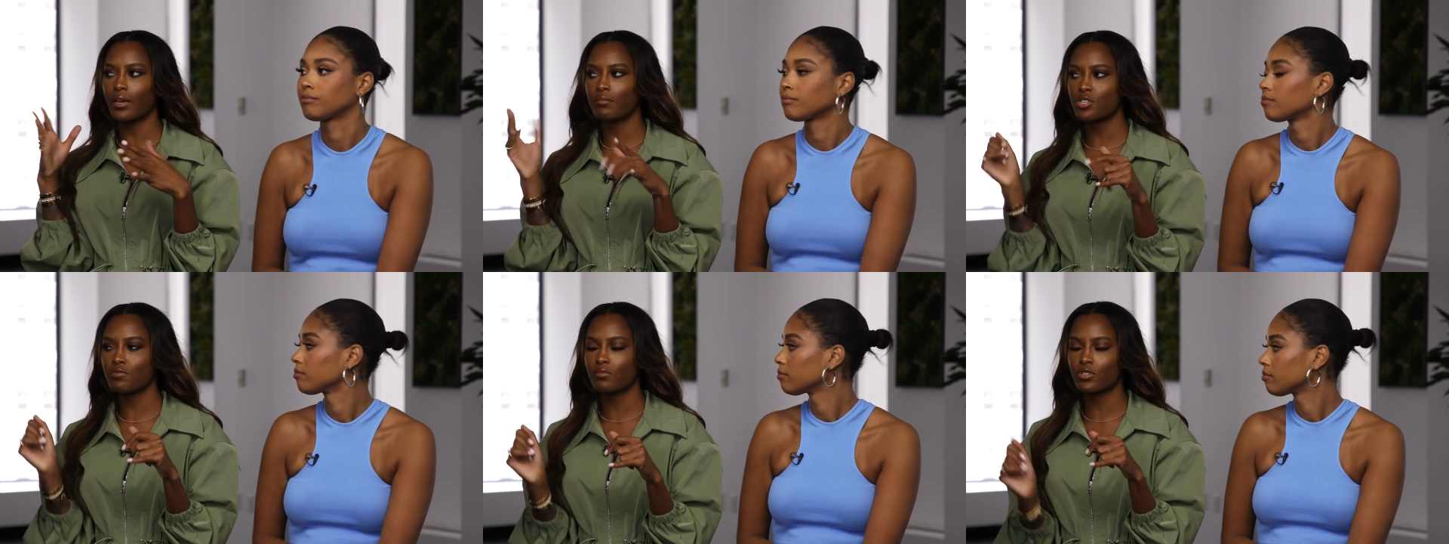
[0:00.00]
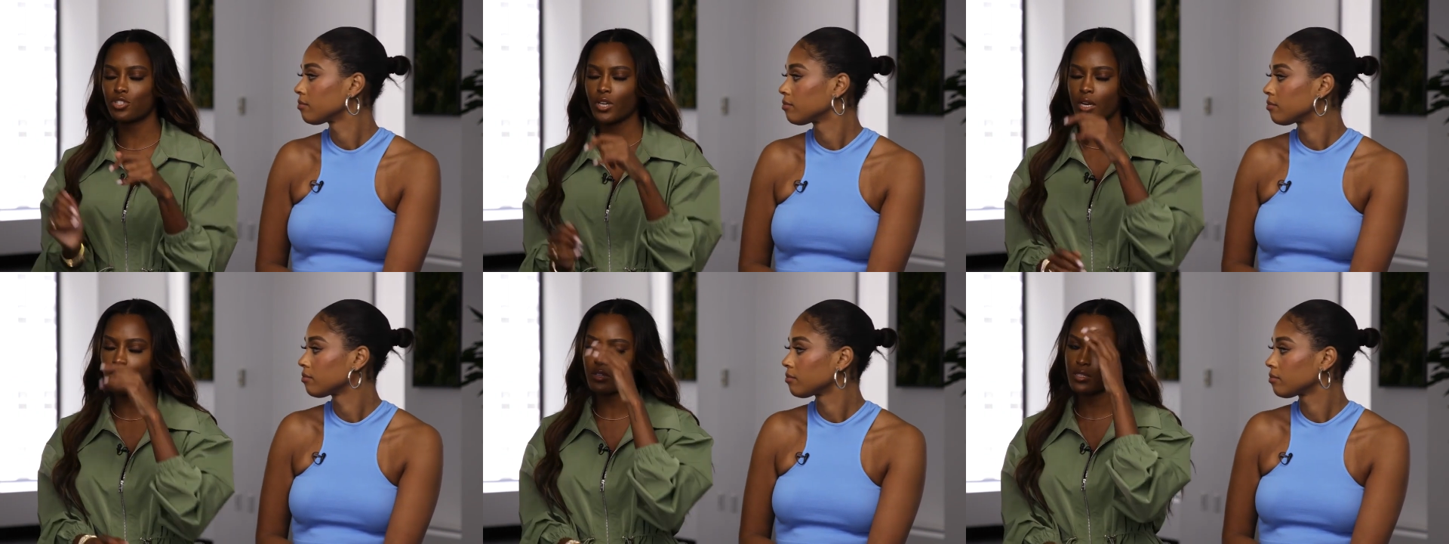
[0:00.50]
Speaker 1: I mean
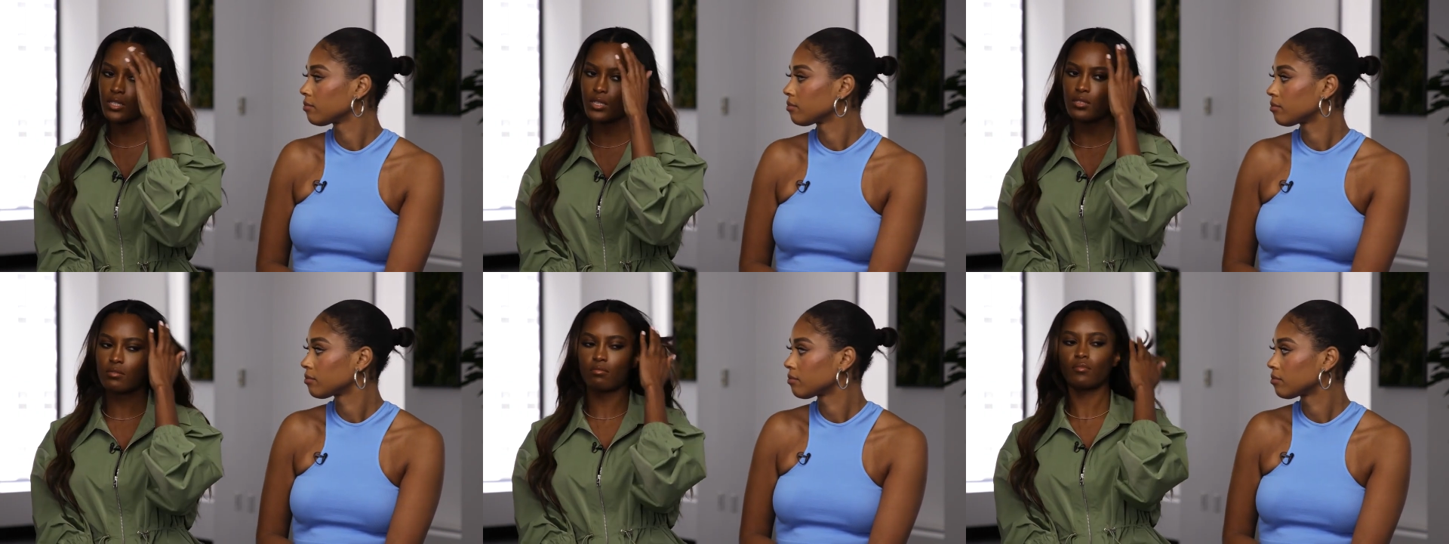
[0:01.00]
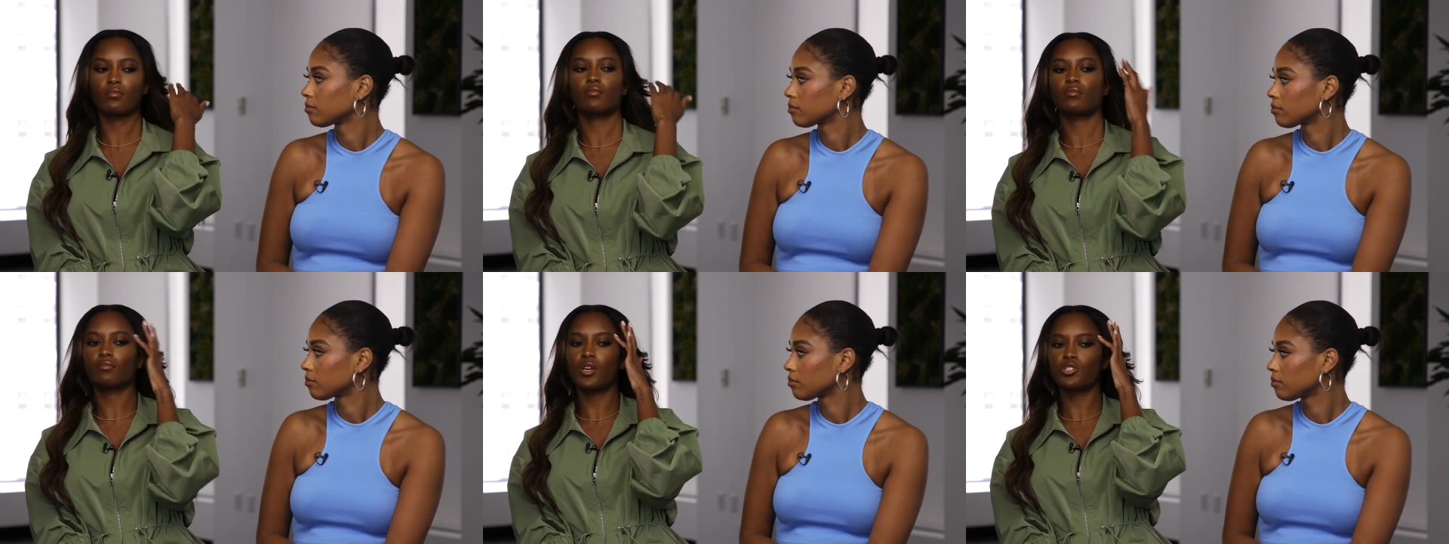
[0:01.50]
shady just as
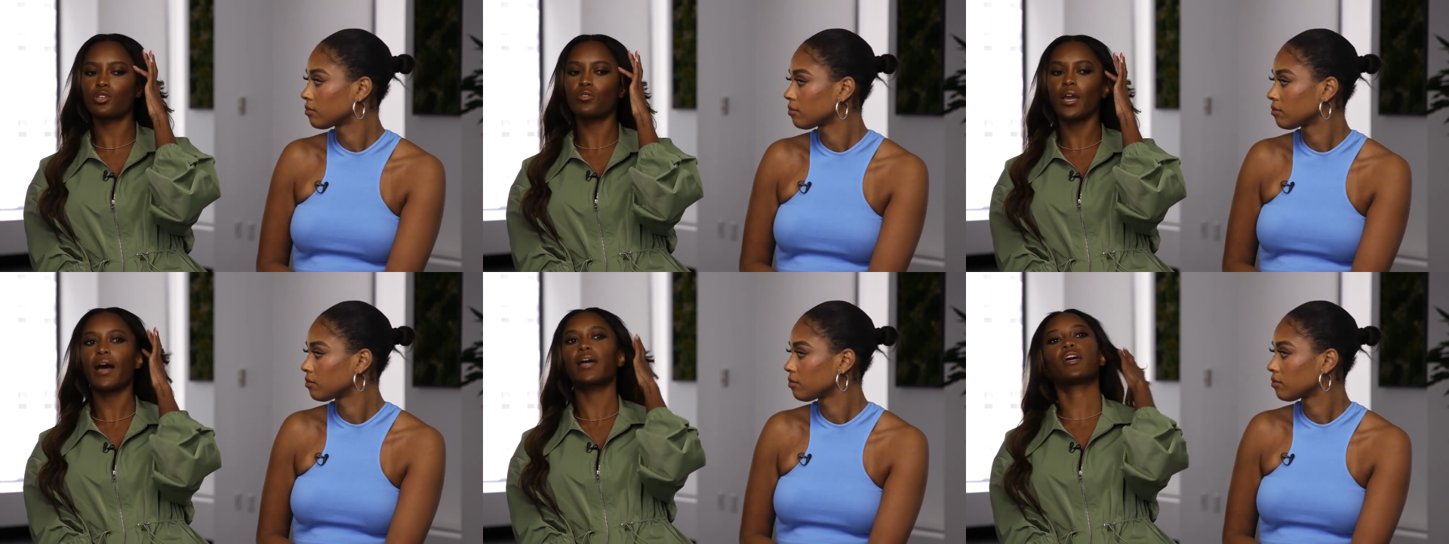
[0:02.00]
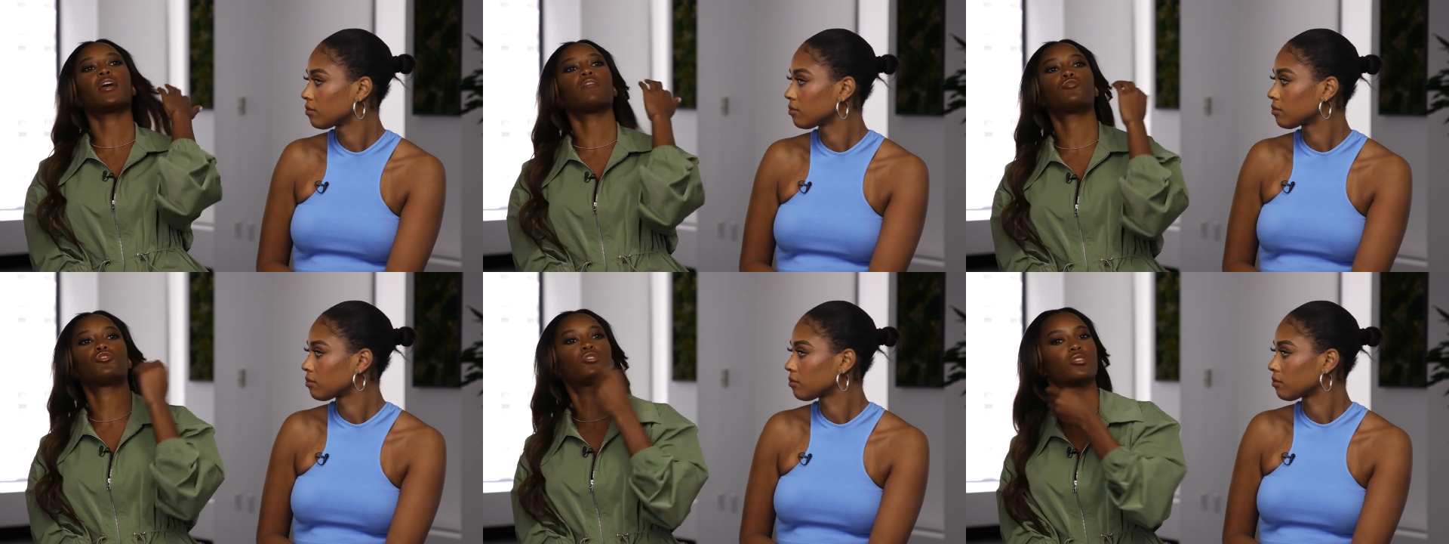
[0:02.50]
much. So yeah, I kind
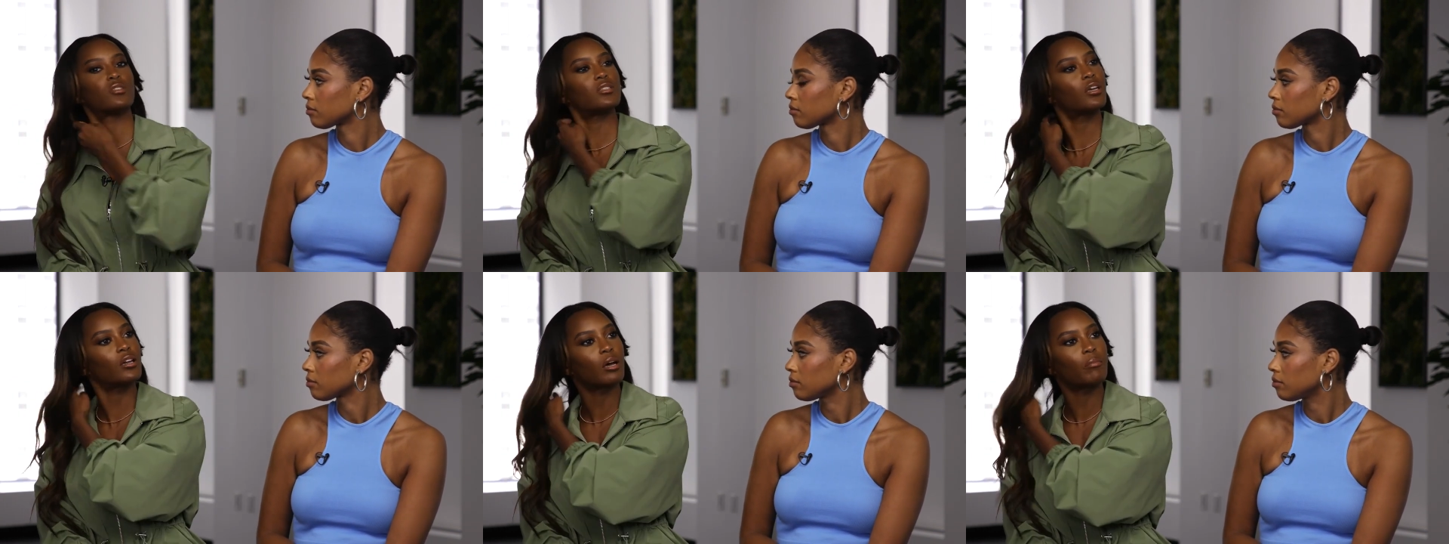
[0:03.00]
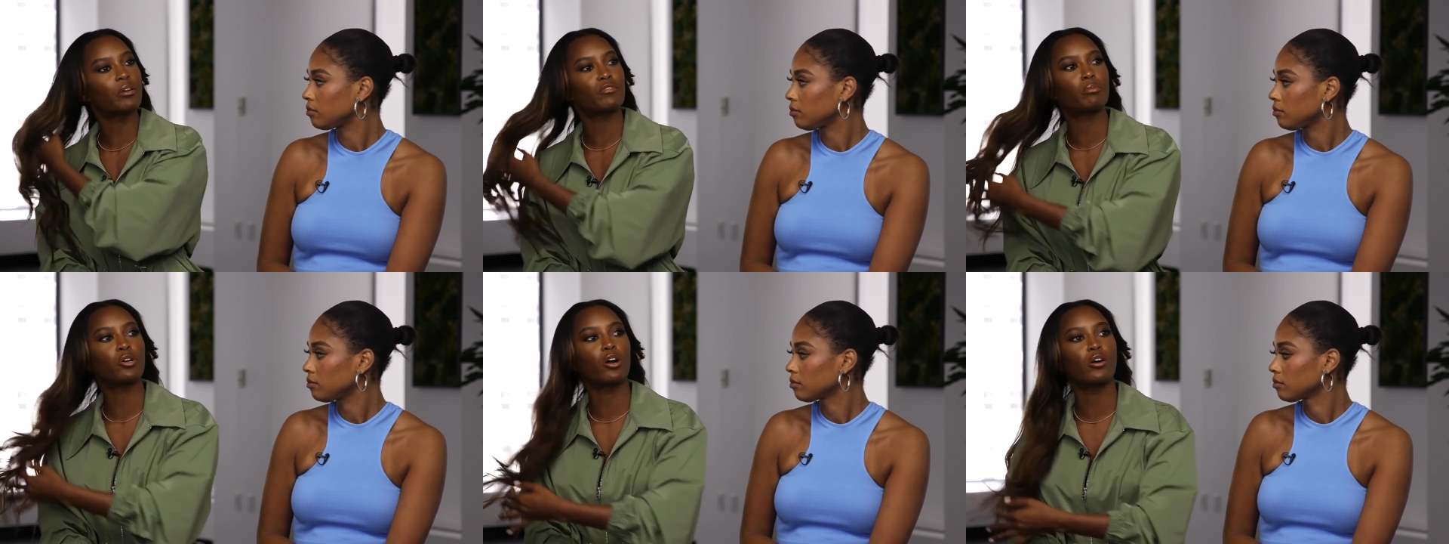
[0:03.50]
of could see it coming
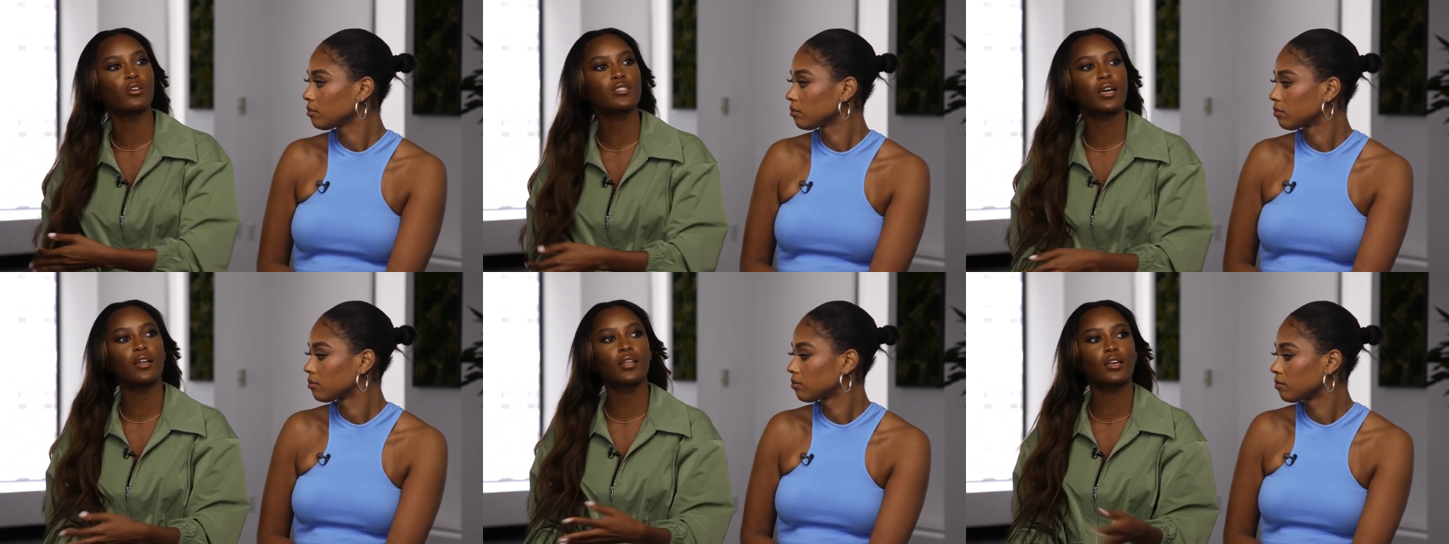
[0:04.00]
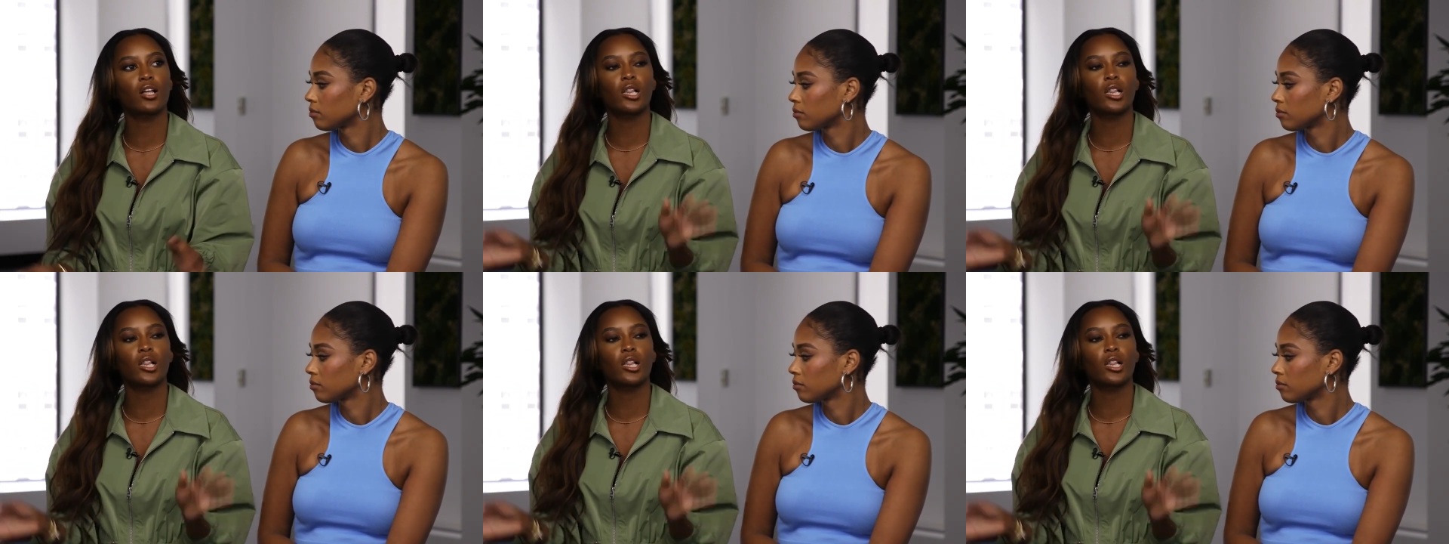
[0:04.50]
from Carl. He's kind of like a